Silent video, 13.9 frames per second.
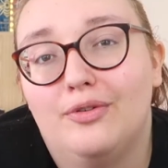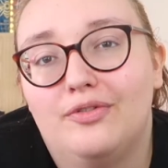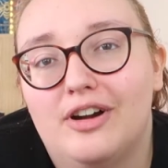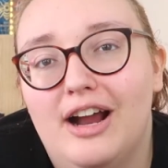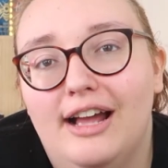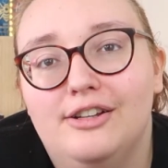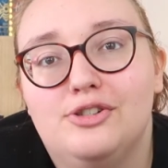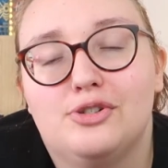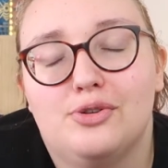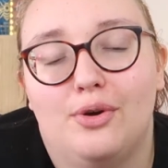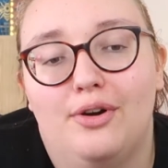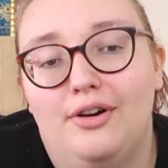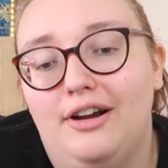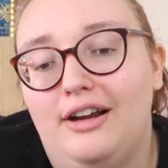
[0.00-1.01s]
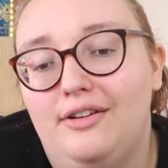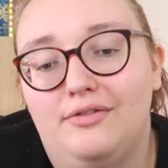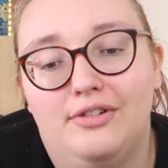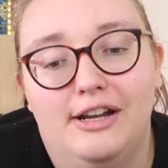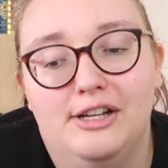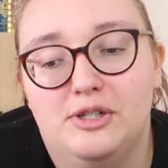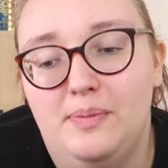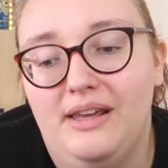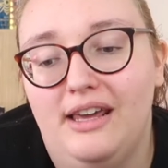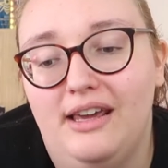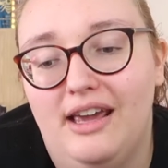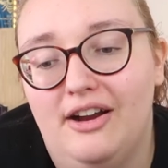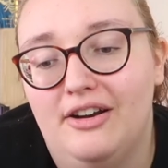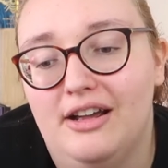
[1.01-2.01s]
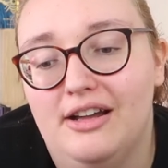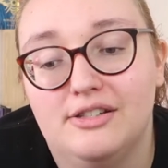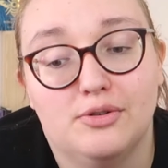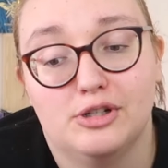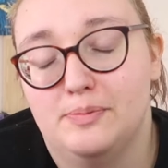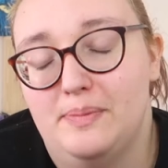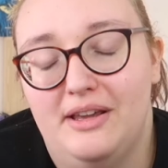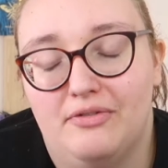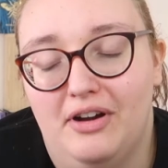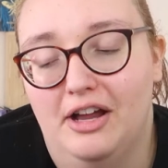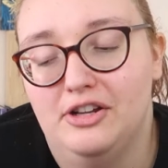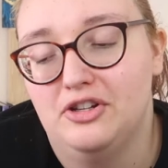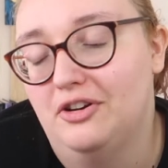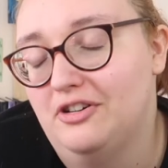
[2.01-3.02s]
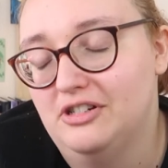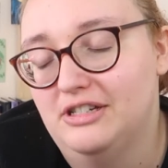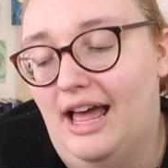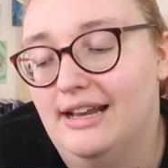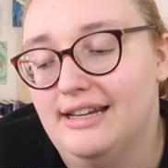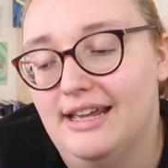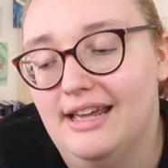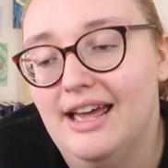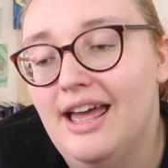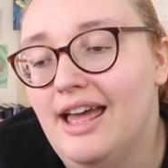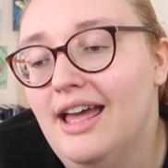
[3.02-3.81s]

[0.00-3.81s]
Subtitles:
are French or in French speaking areas or speak French and understand it